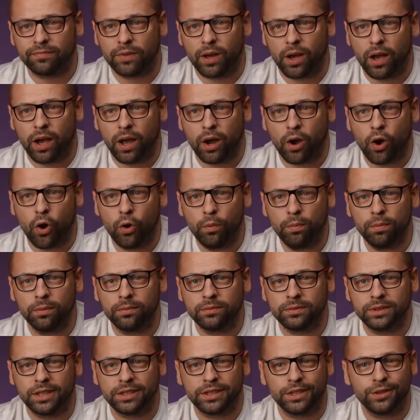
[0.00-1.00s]
I hope
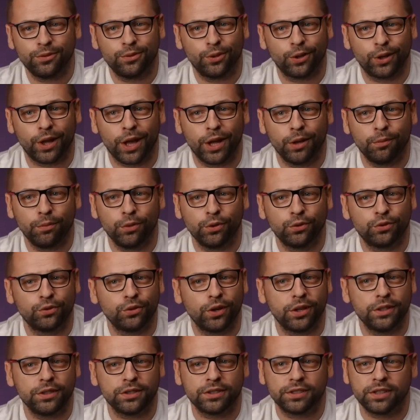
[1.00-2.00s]
that it will help you to
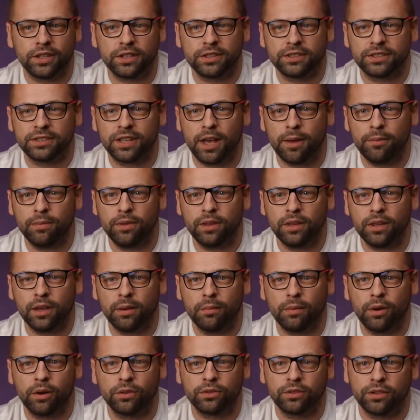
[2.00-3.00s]
understand something
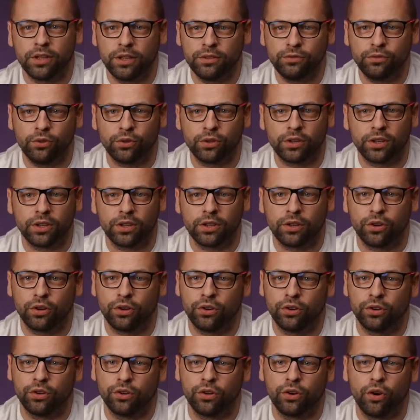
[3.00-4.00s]
about networking
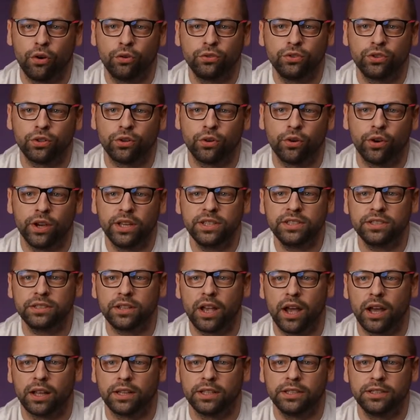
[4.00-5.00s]
and router OS
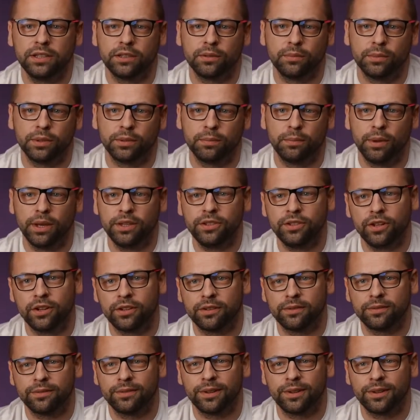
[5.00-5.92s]
a little bit better,